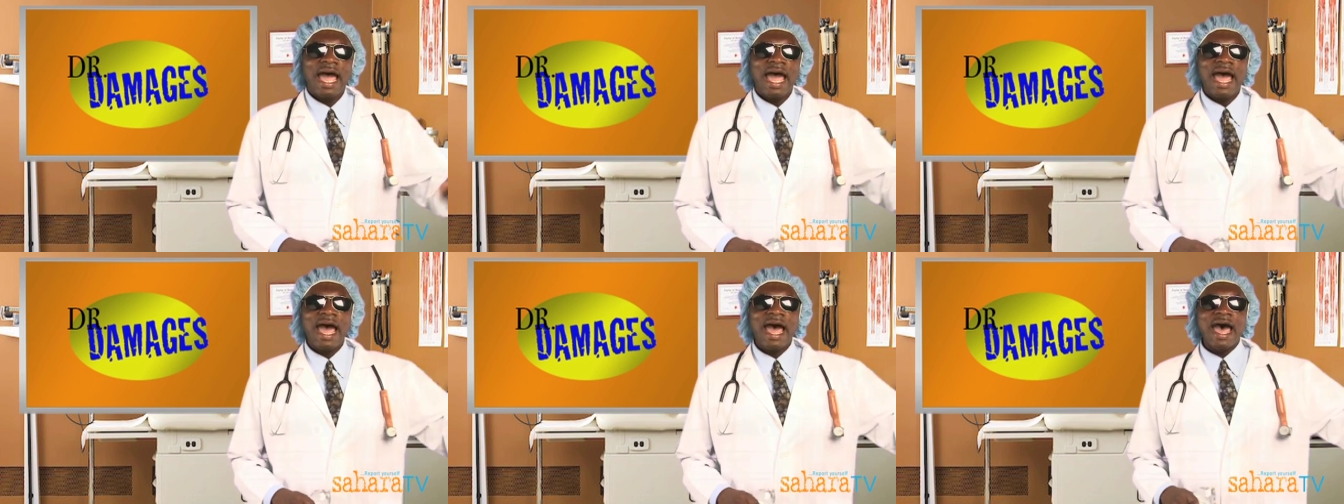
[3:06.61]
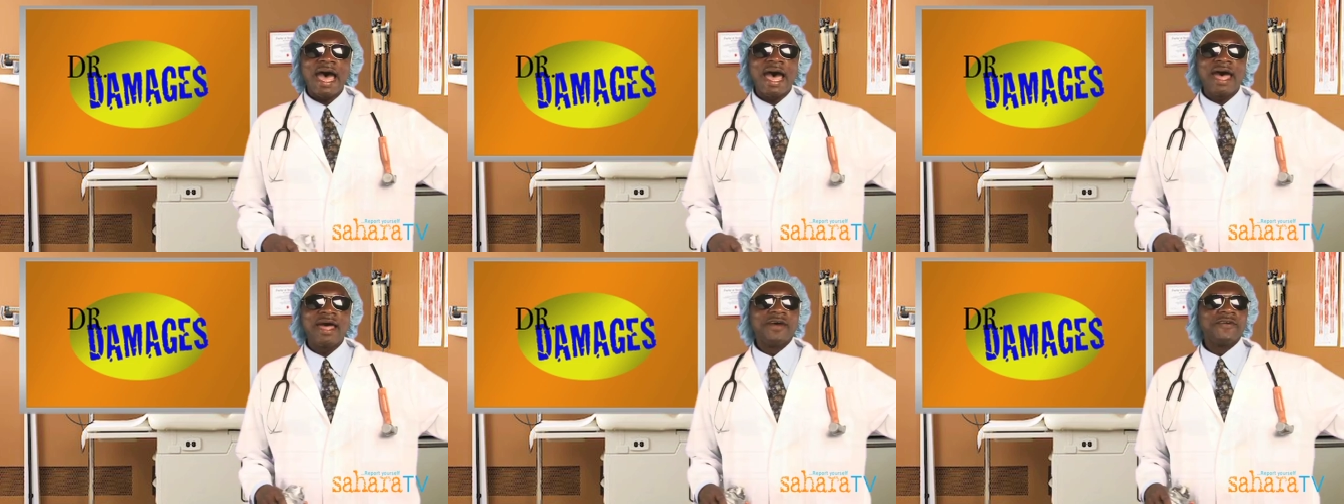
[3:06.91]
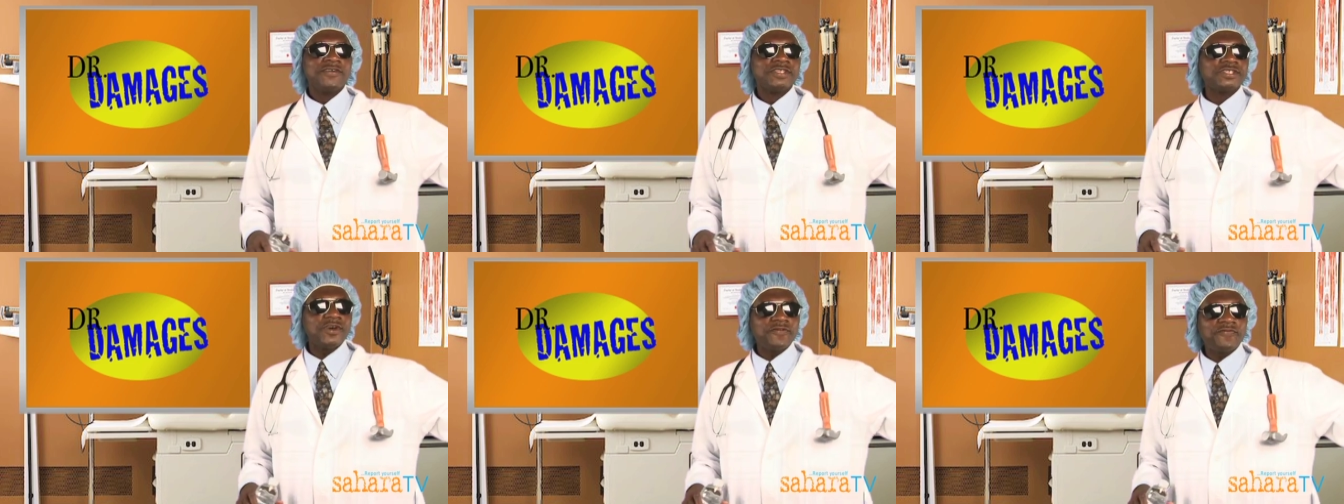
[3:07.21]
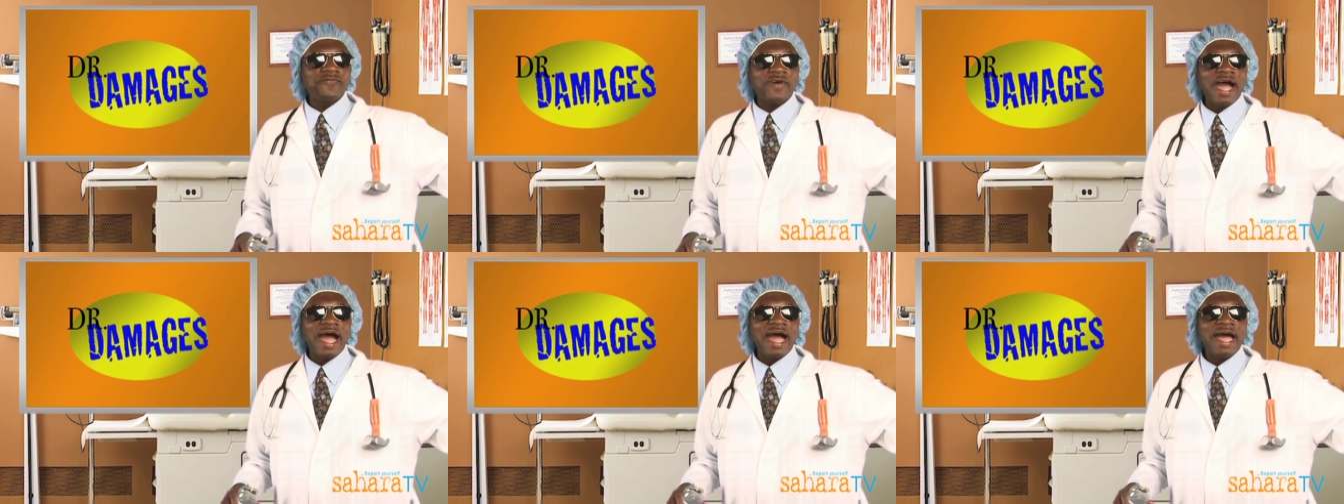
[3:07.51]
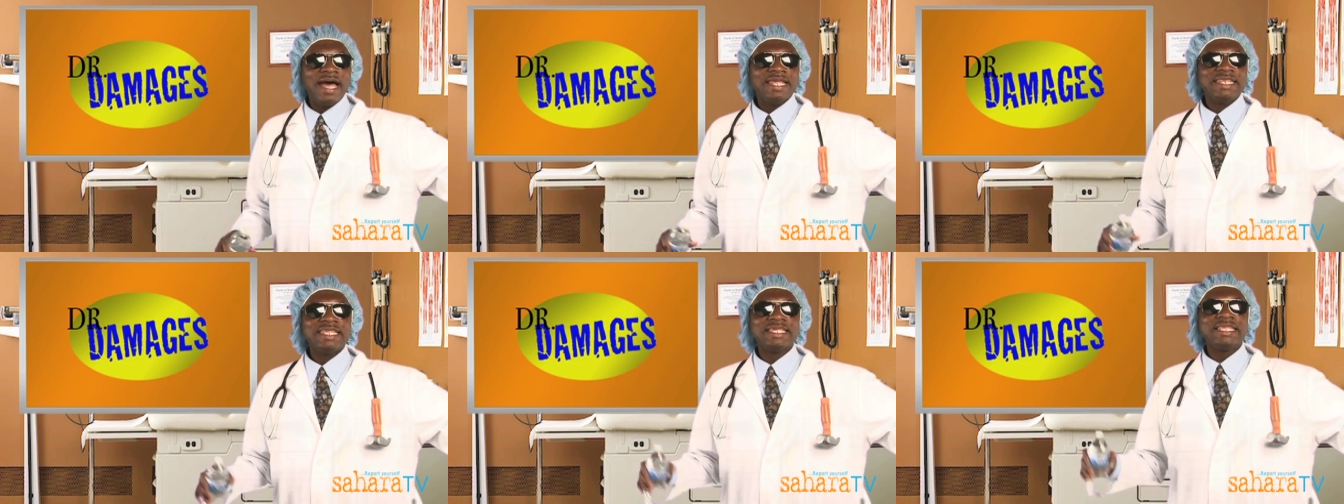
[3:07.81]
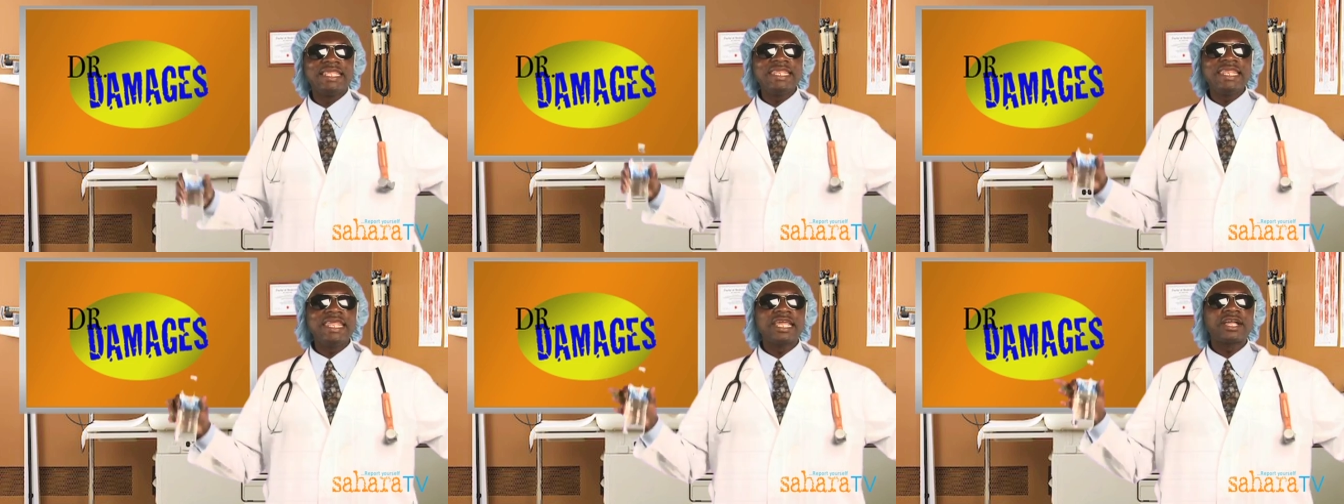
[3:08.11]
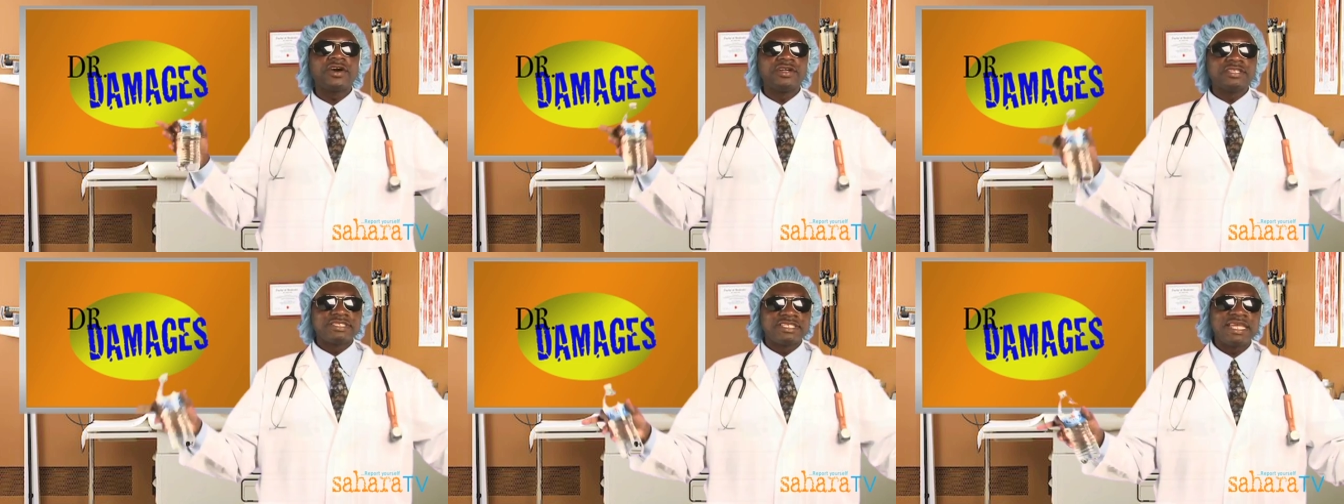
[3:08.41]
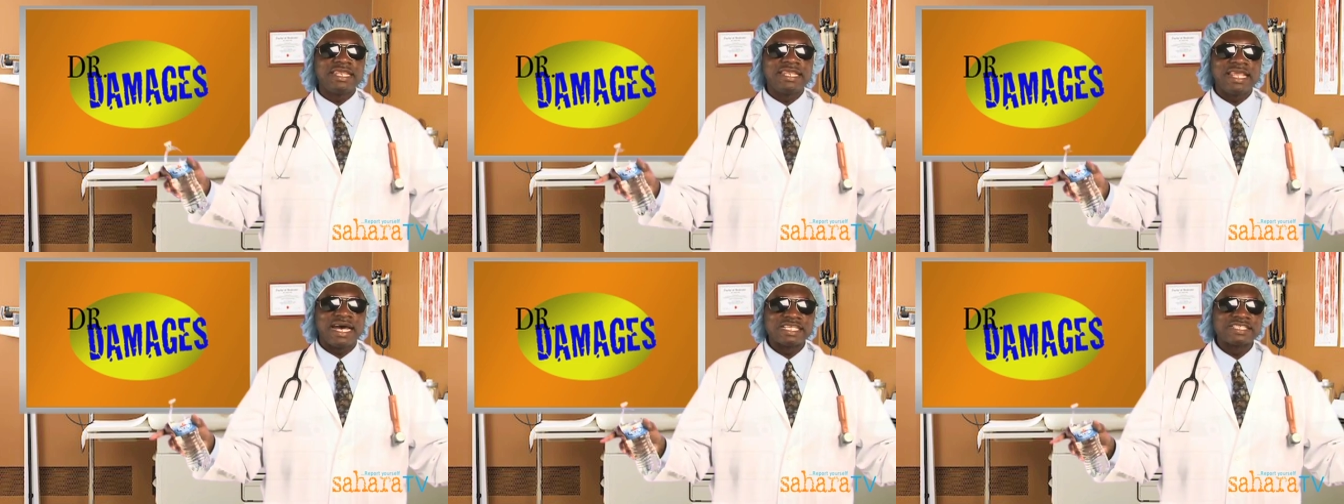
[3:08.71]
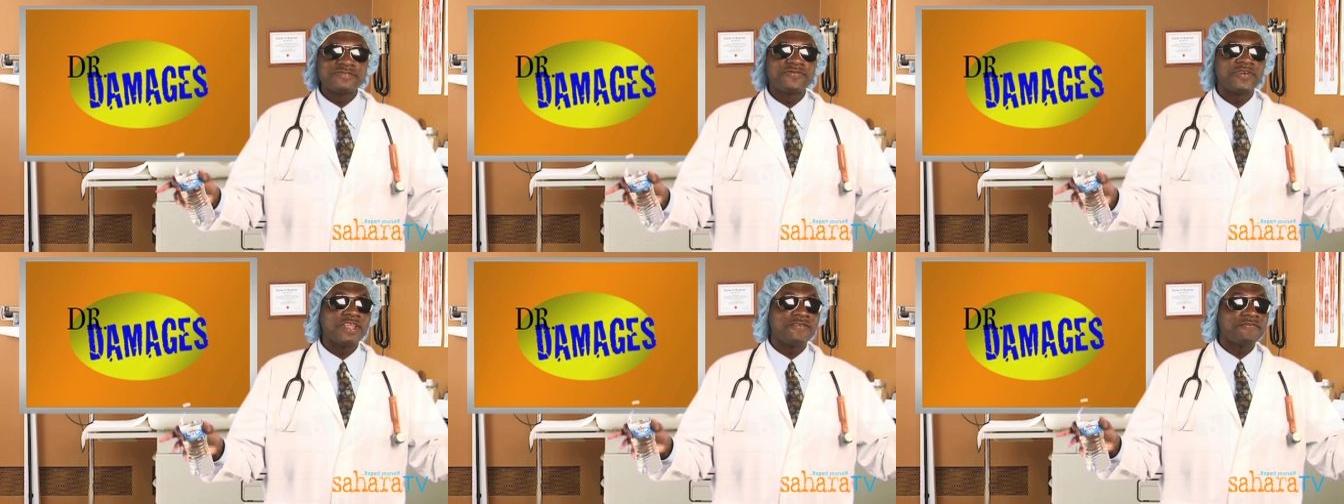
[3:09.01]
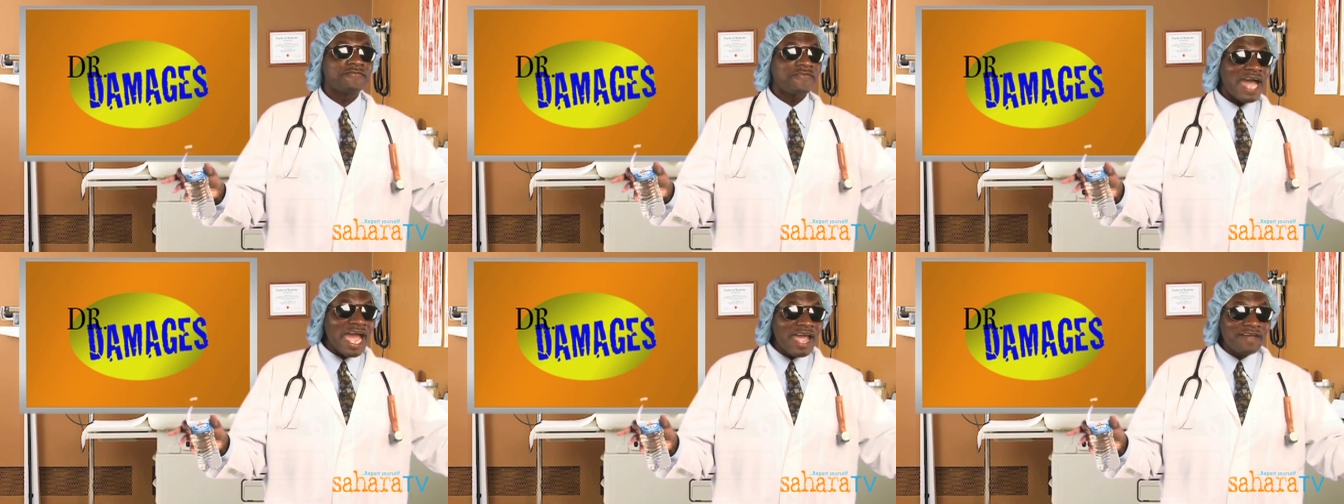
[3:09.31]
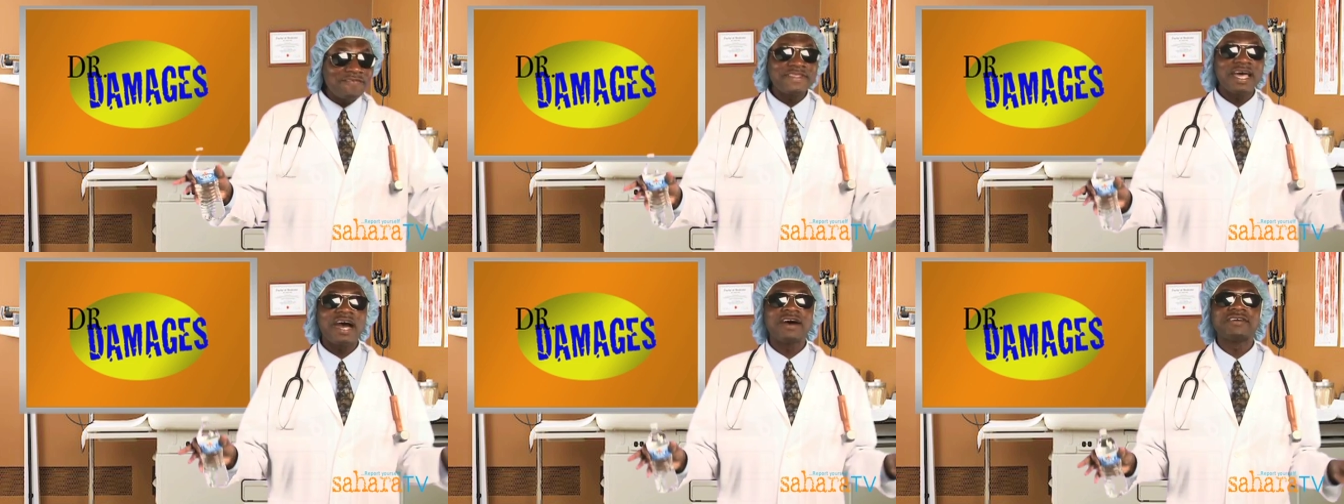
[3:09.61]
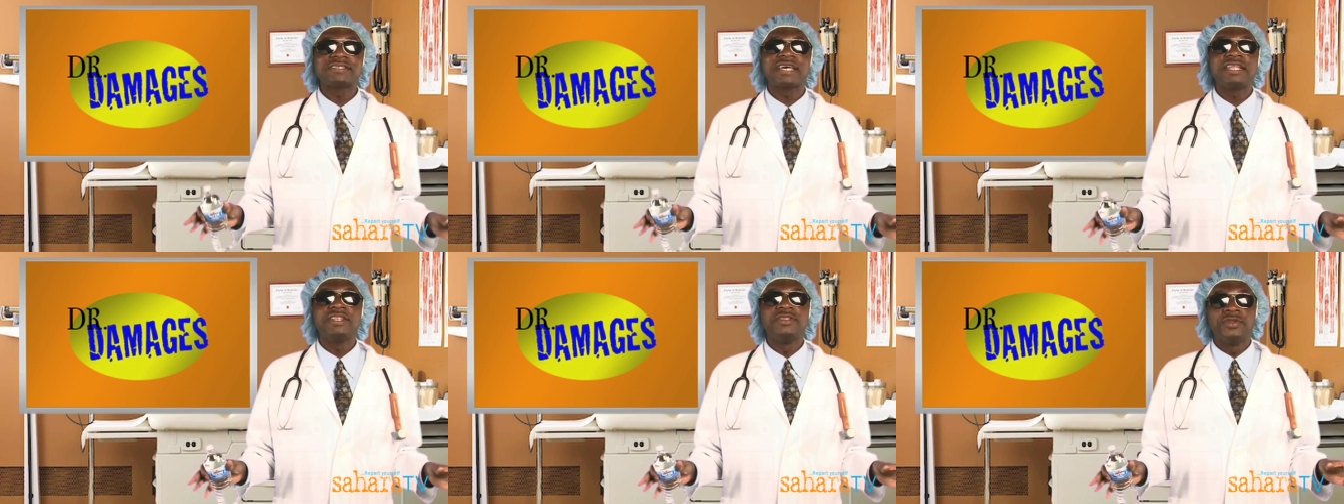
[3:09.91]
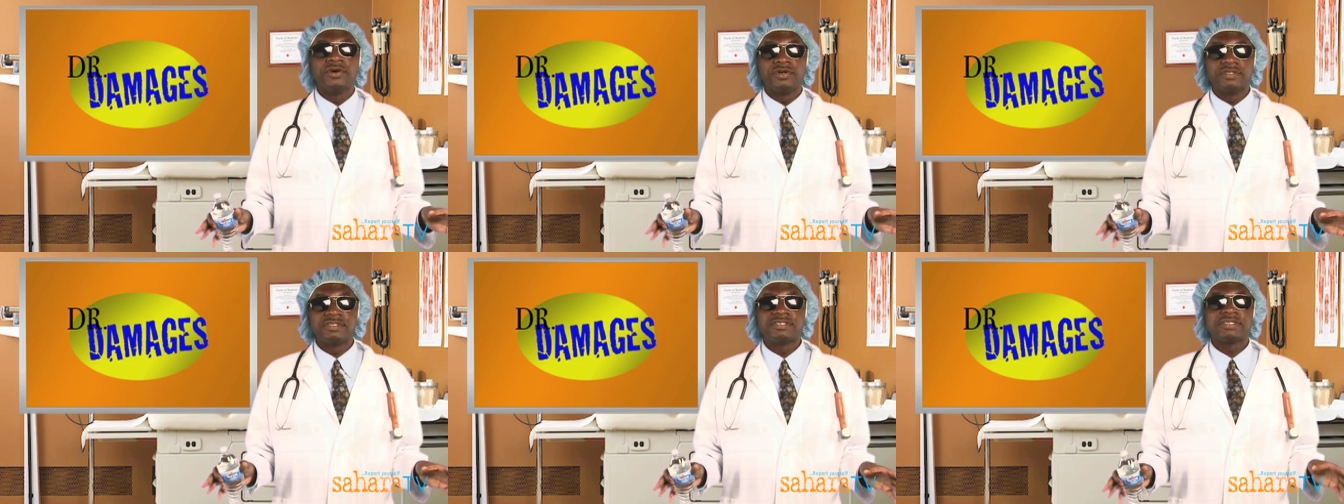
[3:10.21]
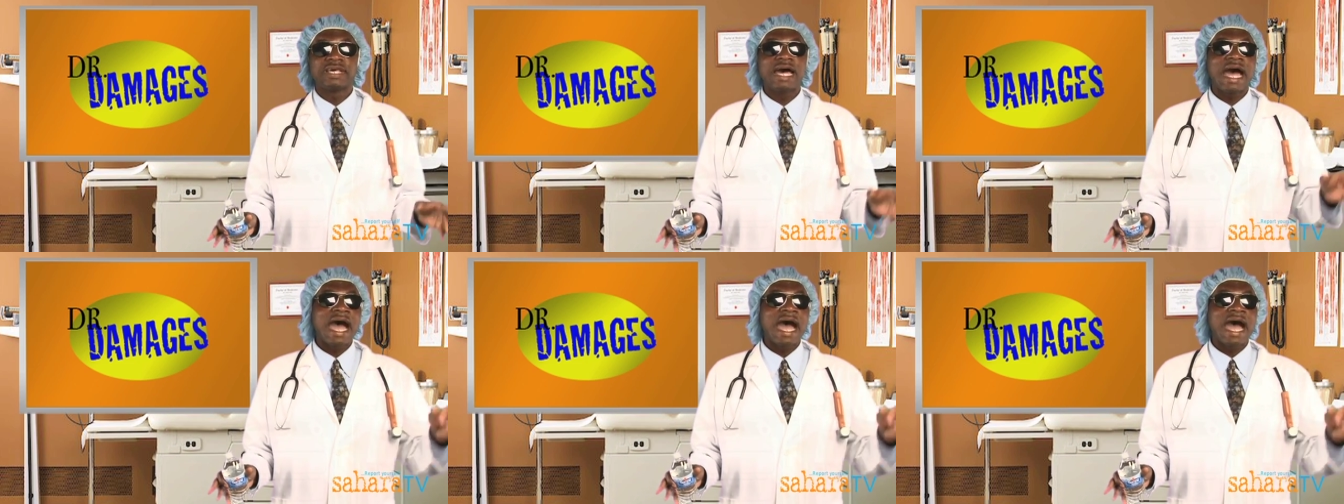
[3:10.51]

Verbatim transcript: Uh, so far, the leading contenders for the 5,000 notes